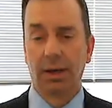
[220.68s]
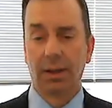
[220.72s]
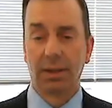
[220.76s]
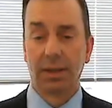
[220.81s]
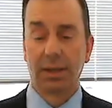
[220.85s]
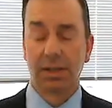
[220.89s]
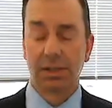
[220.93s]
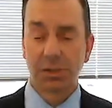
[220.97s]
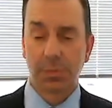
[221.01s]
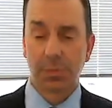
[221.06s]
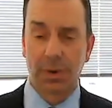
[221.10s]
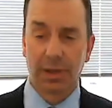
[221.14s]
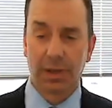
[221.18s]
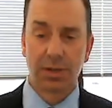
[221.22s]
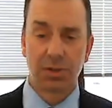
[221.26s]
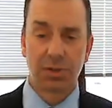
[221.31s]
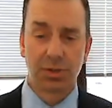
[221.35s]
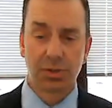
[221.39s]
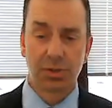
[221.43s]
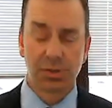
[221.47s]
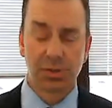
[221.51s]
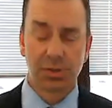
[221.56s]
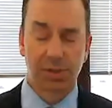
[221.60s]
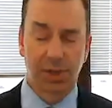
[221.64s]
the
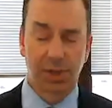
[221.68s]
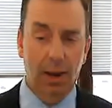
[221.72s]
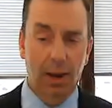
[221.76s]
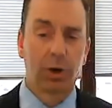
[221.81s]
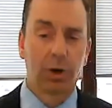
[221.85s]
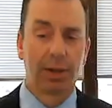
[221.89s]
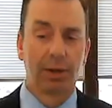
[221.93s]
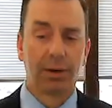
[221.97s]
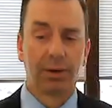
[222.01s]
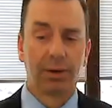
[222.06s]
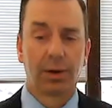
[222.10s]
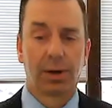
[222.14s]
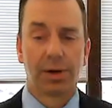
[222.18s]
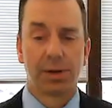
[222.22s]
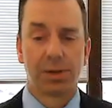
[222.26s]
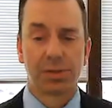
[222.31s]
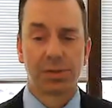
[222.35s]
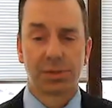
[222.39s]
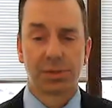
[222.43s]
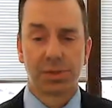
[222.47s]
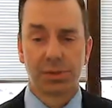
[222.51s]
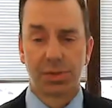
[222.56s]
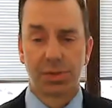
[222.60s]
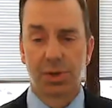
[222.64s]
expenditures, the operating
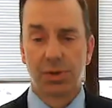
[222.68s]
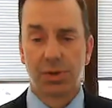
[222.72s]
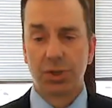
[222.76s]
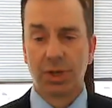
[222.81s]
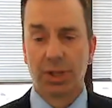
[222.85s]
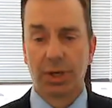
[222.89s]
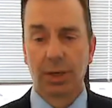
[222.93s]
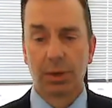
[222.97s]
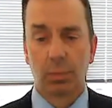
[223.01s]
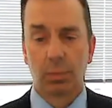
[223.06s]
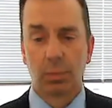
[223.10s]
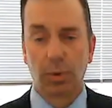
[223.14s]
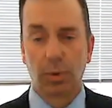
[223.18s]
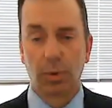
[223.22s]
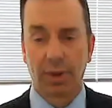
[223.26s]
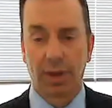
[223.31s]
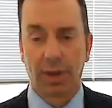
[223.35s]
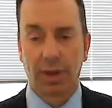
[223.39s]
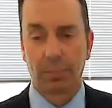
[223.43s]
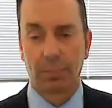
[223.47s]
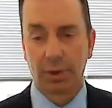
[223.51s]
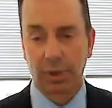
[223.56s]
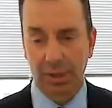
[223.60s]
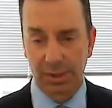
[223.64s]
costs associated with
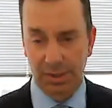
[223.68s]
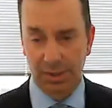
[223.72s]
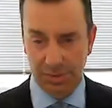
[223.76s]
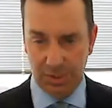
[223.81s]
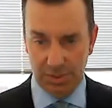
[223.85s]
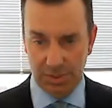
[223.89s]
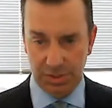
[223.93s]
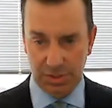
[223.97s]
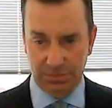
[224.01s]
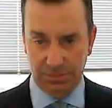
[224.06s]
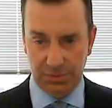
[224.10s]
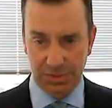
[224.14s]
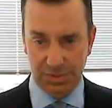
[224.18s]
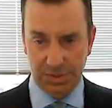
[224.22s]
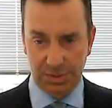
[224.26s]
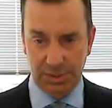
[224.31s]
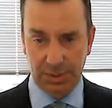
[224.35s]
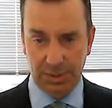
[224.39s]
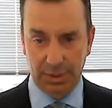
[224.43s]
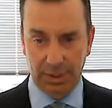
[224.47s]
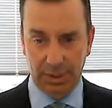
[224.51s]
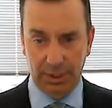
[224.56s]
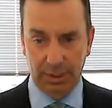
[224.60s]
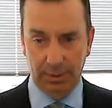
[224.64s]
operating such a
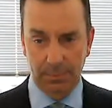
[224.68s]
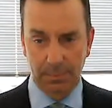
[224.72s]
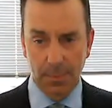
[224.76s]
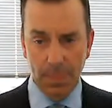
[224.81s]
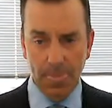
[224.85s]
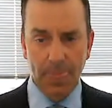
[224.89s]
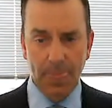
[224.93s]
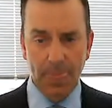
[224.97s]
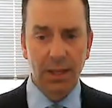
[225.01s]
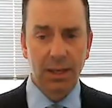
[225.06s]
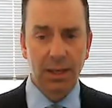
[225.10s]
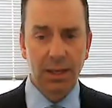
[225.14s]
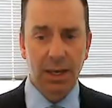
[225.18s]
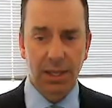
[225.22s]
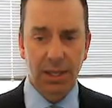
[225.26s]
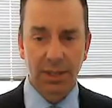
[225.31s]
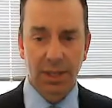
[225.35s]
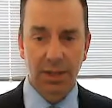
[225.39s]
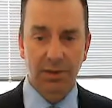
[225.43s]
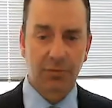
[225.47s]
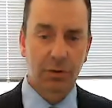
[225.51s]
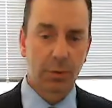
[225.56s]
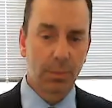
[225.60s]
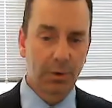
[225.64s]
facility. And
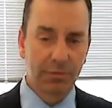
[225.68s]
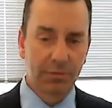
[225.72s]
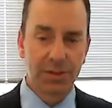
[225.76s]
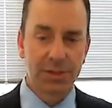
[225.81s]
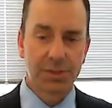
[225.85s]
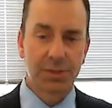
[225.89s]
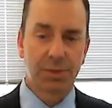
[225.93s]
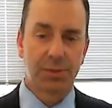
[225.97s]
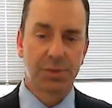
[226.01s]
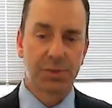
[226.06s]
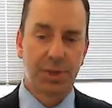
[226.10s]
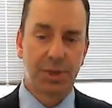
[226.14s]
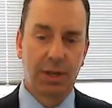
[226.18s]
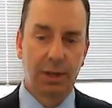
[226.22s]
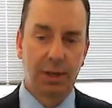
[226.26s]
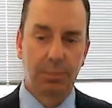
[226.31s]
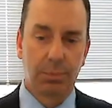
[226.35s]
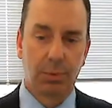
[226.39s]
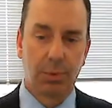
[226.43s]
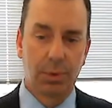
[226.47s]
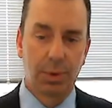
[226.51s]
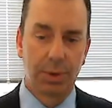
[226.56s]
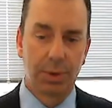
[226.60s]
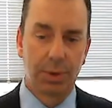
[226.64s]
then from a fiscal
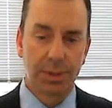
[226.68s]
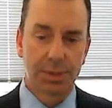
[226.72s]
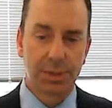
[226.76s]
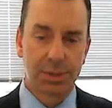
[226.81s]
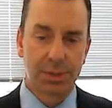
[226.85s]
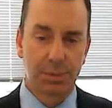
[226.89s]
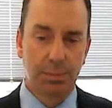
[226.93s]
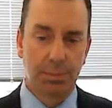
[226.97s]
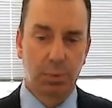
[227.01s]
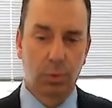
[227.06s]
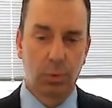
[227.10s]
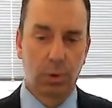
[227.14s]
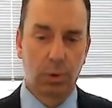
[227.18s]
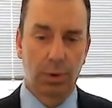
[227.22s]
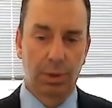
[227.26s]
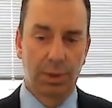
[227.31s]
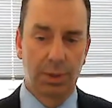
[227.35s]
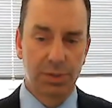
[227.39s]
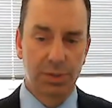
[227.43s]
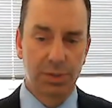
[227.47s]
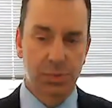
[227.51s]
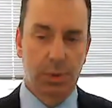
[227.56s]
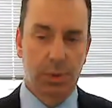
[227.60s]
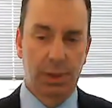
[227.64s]
standpoint, this is important
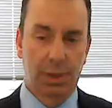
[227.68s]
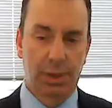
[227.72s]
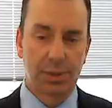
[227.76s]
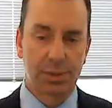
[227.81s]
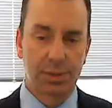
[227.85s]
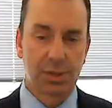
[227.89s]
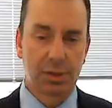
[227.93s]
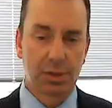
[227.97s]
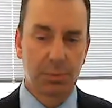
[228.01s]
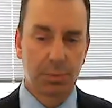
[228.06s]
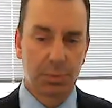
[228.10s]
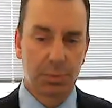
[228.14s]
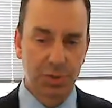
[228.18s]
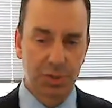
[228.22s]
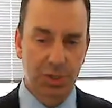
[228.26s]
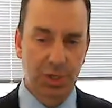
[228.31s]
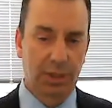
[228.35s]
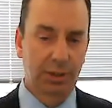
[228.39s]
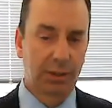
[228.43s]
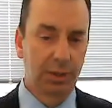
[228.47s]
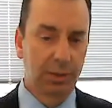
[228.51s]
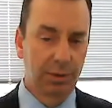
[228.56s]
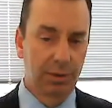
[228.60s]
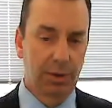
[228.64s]
as well. So the
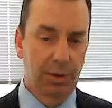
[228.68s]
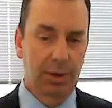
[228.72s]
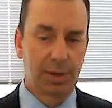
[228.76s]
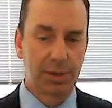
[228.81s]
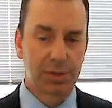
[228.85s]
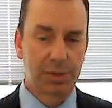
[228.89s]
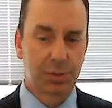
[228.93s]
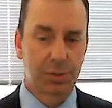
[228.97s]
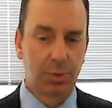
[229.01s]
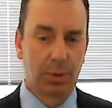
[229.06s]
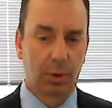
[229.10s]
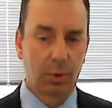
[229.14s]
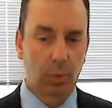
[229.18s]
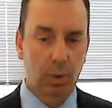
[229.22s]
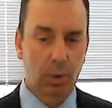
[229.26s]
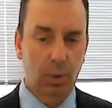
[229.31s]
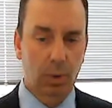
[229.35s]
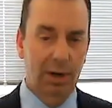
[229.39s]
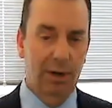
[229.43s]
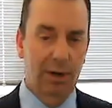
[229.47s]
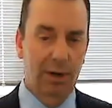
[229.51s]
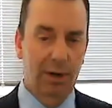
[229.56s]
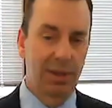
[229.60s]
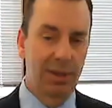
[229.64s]
projected cost to
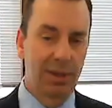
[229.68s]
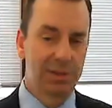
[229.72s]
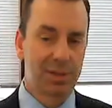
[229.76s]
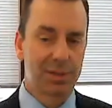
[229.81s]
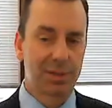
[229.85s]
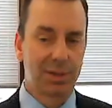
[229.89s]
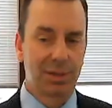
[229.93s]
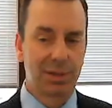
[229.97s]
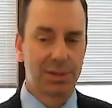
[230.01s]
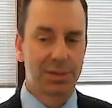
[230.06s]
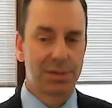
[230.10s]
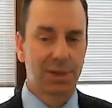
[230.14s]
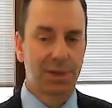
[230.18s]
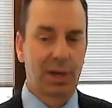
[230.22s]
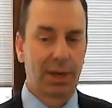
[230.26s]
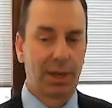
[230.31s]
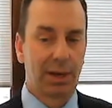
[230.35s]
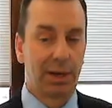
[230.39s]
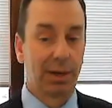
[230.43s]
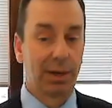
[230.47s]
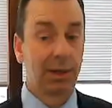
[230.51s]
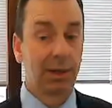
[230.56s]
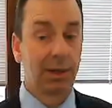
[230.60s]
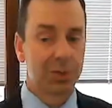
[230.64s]
acquire the existing
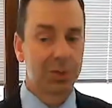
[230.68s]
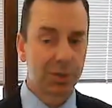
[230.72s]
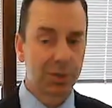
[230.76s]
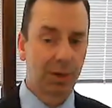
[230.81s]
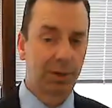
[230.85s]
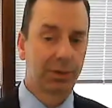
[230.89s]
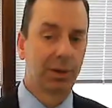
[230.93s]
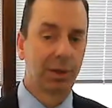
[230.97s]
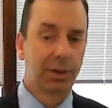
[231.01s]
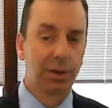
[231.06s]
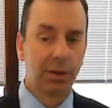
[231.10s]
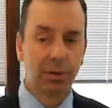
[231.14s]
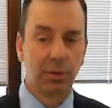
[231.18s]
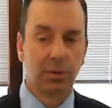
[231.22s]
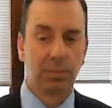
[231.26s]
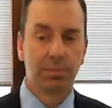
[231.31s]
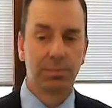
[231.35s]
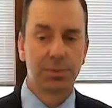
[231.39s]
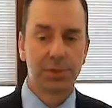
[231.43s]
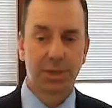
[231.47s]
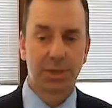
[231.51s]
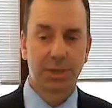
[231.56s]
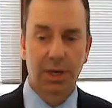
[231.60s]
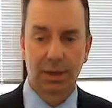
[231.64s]
site and construct the
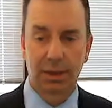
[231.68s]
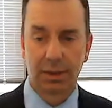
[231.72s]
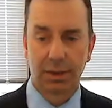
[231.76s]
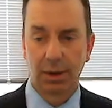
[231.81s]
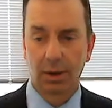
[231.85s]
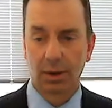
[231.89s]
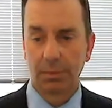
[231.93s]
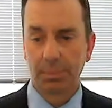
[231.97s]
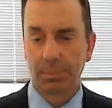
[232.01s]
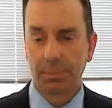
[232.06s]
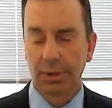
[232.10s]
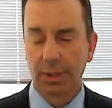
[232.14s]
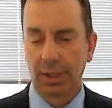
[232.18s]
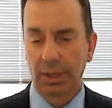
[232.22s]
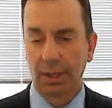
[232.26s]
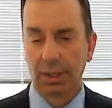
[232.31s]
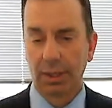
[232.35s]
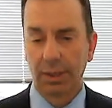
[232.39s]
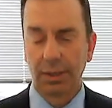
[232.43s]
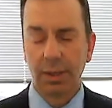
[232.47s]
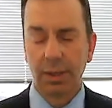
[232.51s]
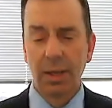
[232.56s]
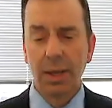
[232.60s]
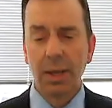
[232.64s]
new state-of-the-art
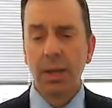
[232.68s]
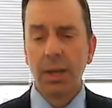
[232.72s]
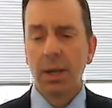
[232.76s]
plan